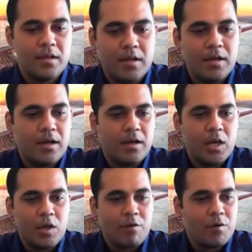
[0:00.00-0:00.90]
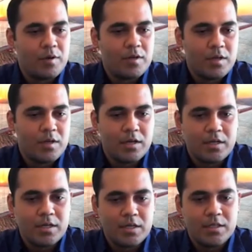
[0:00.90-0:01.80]
Hello everyone.
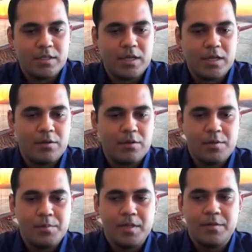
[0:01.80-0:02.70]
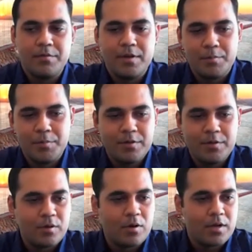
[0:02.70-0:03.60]
I will give a brief
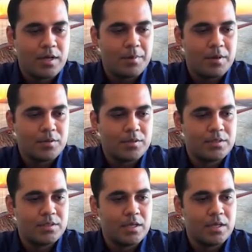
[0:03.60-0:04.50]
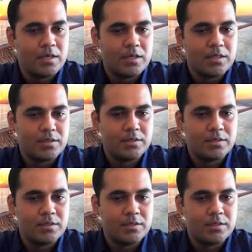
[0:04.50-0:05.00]
talk about uh,